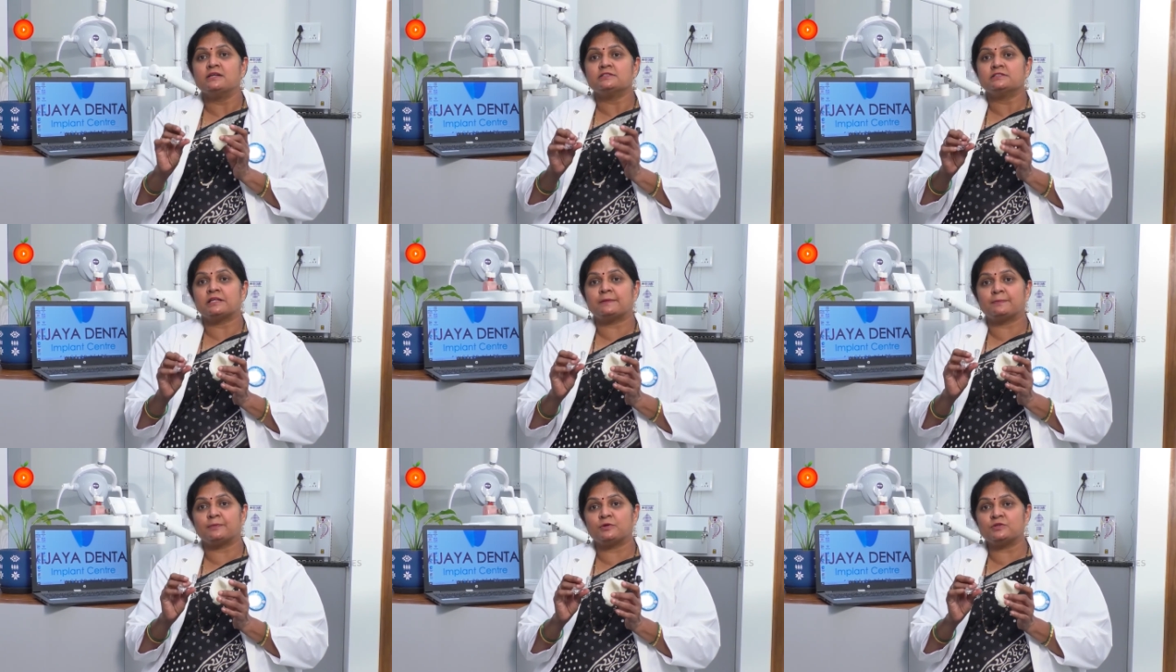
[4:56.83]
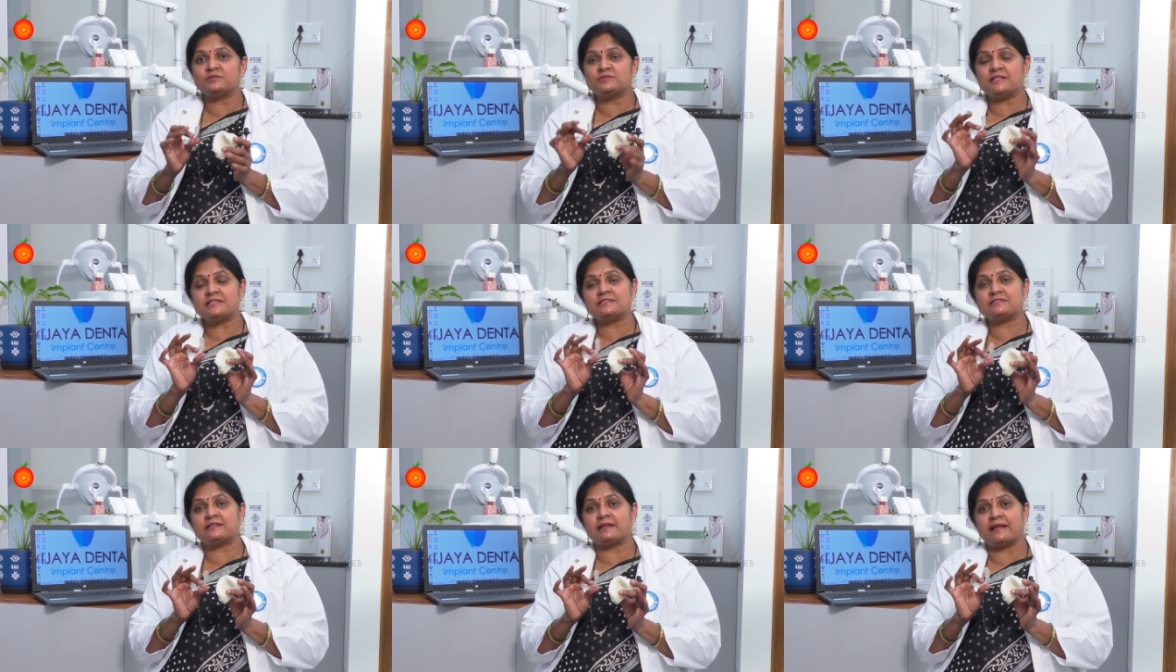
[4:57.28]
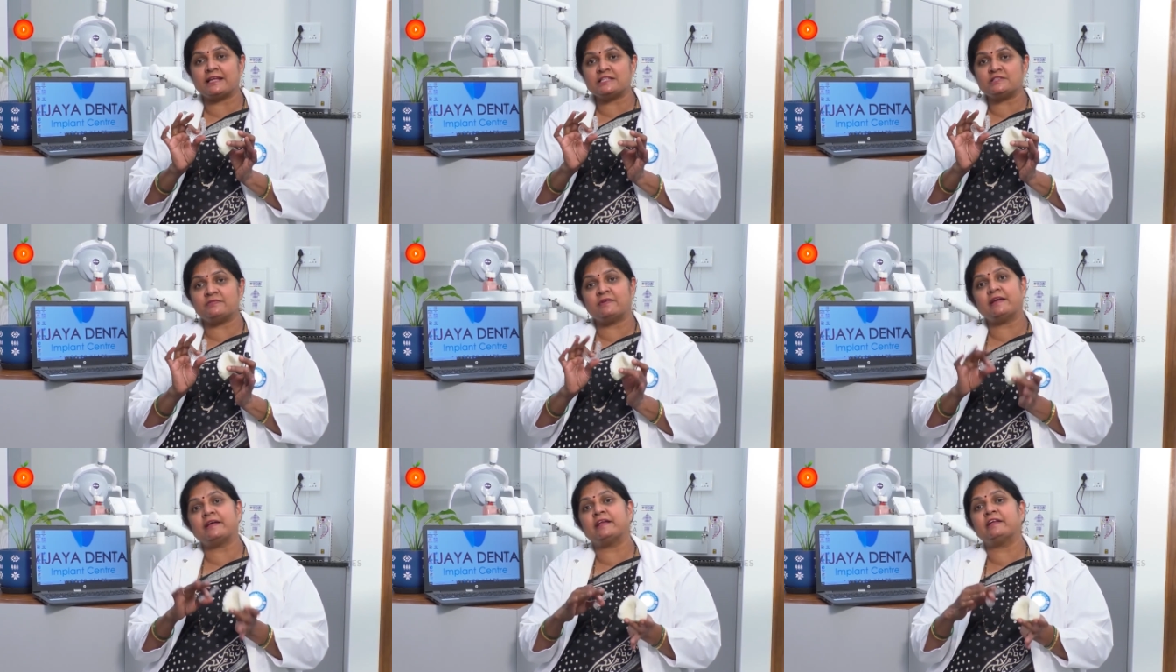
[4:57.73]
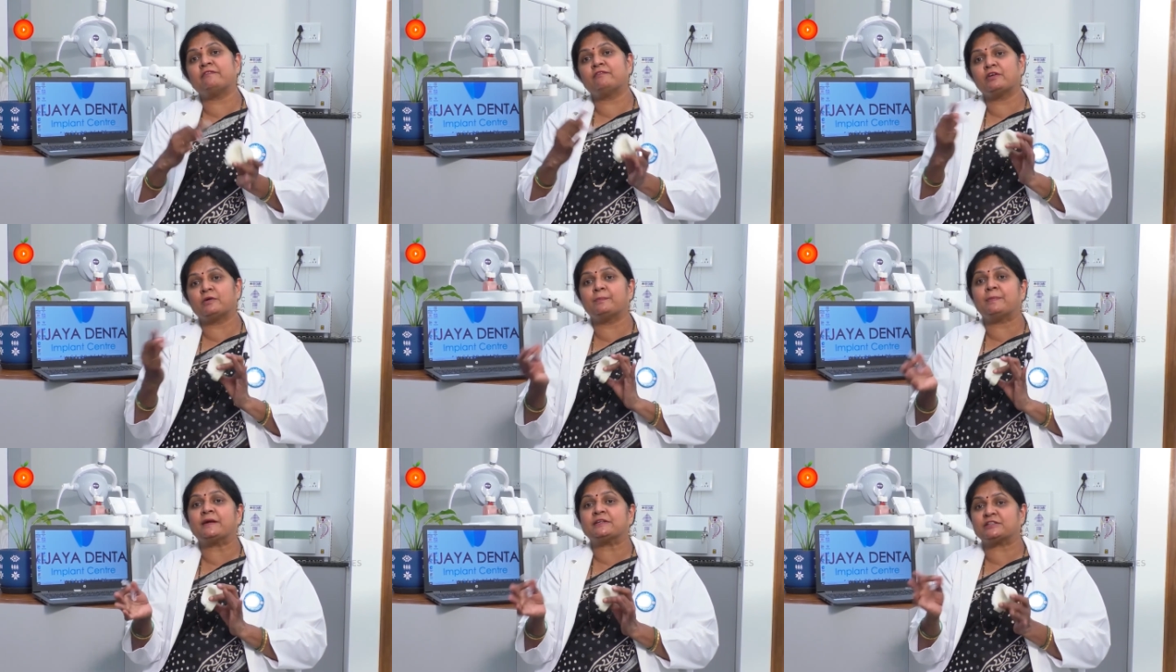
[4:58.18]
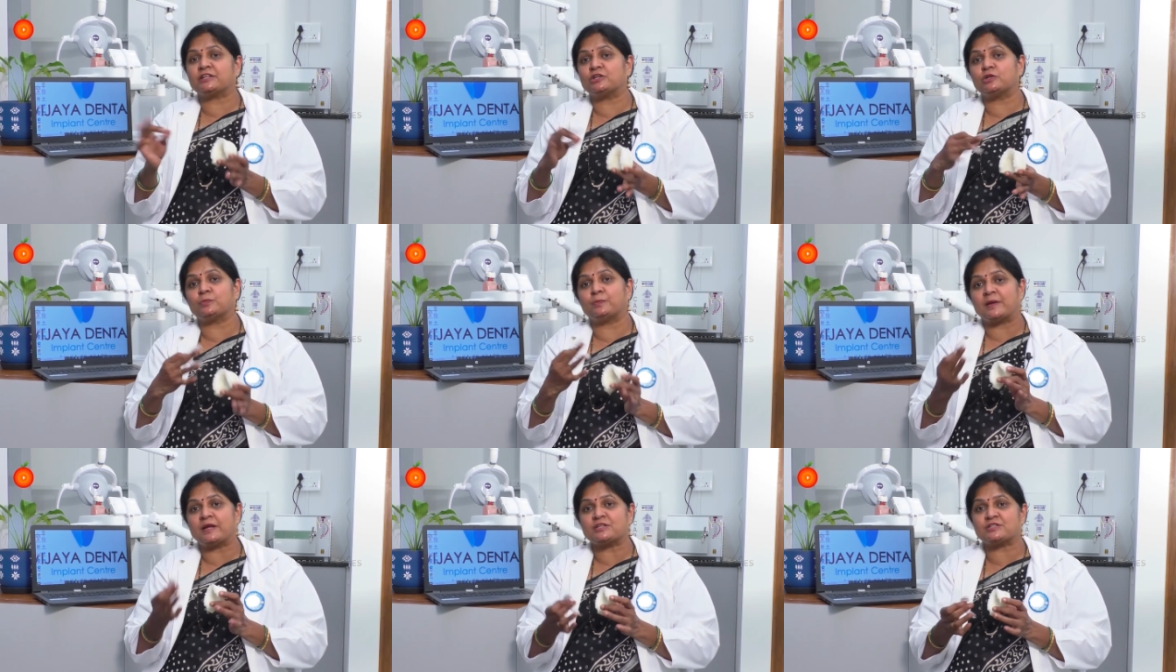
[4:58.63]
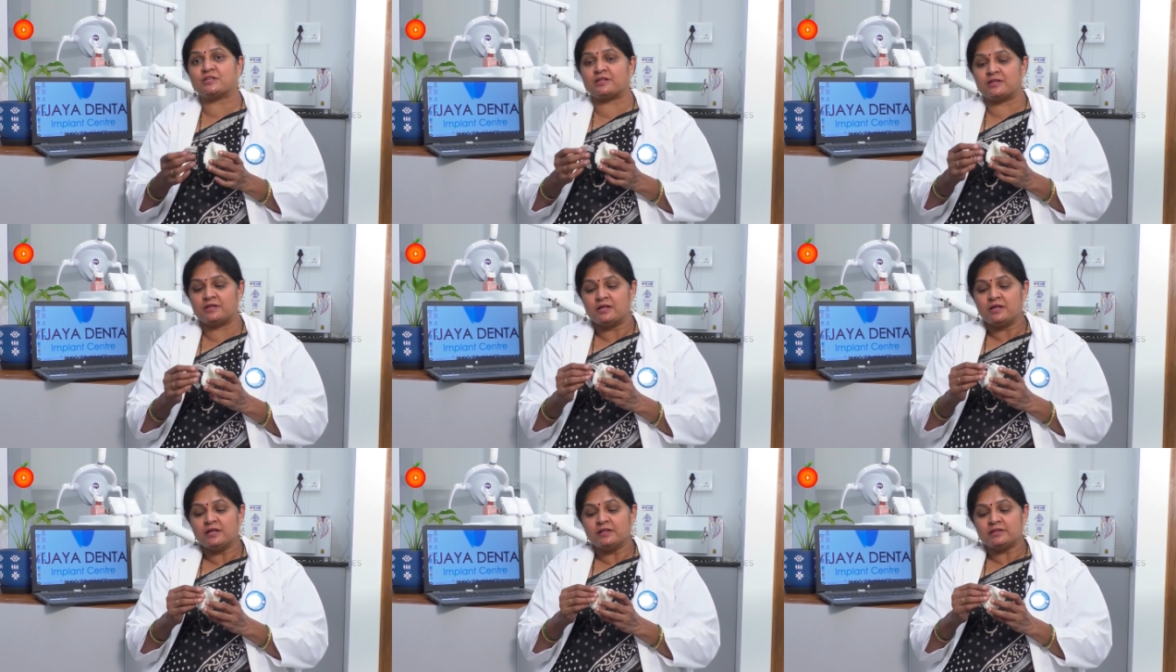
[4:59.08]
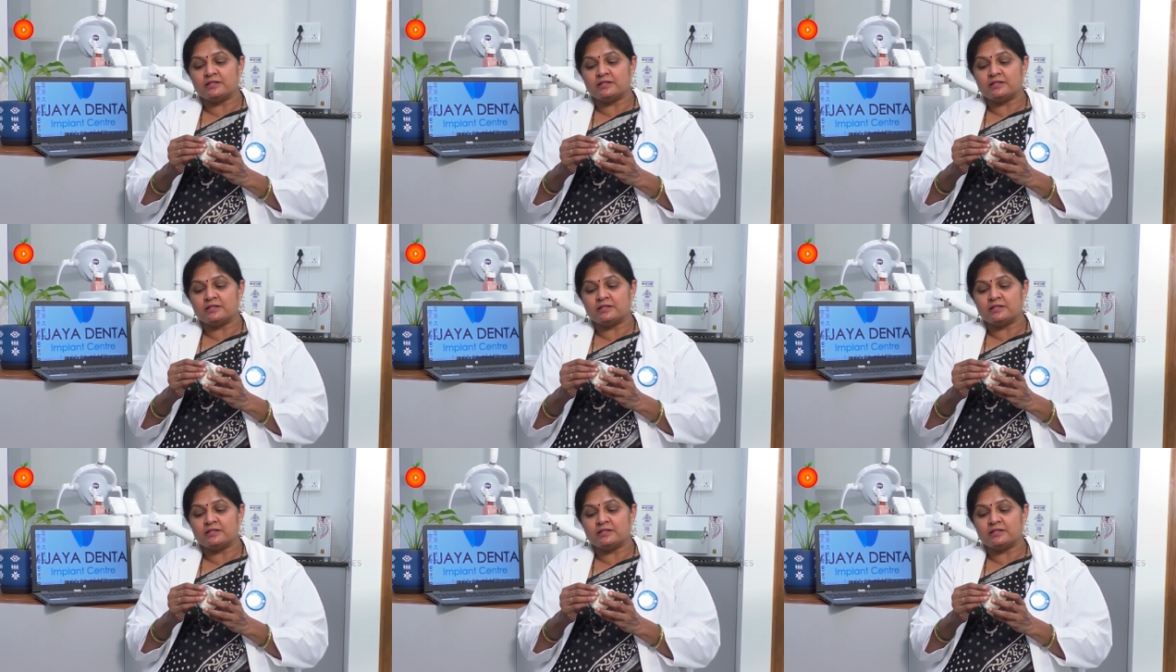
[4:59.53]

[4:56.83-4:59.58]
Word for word: Suppose these traits vary for patient to patient.